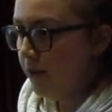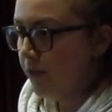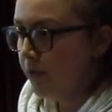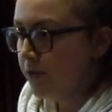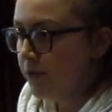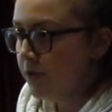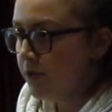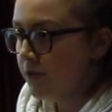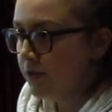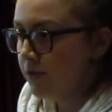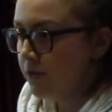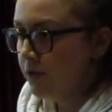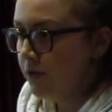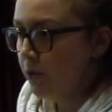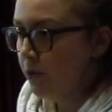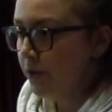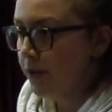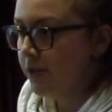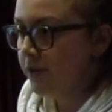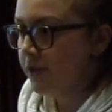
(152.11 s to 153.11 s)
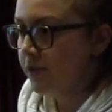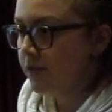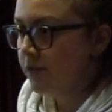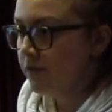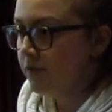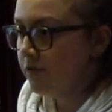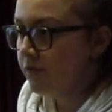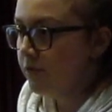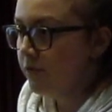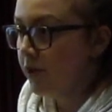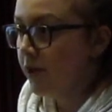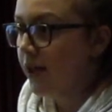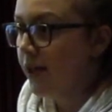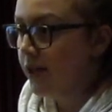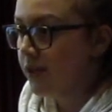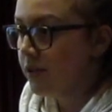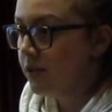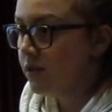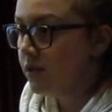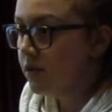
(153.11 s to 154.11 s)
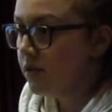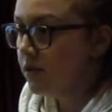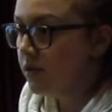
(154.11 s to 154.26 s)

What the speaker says: those noise readings?